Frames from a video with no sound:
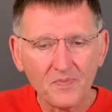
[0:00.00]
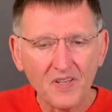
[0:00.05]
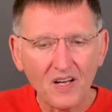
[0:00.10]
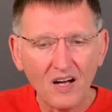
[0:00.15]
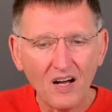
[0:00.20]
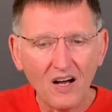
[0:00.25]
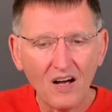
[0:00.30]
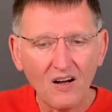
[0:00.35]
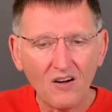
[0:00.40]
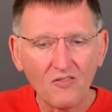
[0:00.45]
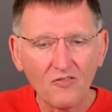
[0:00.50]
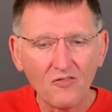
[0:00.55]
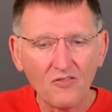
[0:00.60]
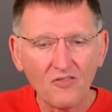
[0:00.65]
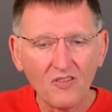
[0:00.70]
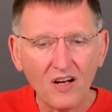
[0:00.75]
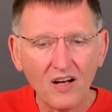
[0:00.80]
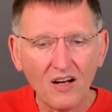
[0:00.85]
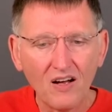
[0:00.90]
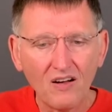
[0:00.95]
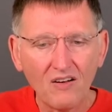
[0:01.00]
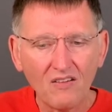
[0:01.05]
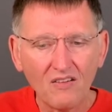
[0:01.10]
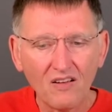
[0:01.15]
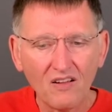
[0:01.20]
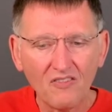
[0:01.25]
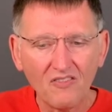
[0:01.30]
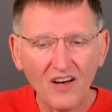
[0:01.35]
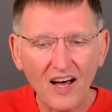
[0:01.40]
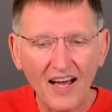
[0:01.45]
of
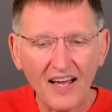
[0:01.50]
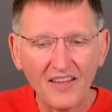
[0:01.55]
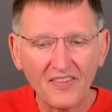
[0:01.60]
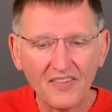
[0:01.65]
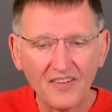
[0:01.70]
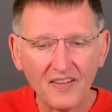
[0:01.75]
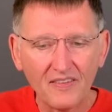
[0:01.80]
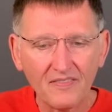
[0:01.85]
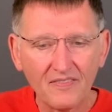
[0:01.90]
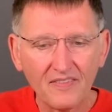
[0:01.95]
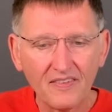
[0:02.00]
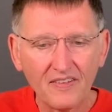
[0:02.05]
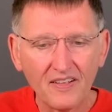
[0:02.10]
Leviathan.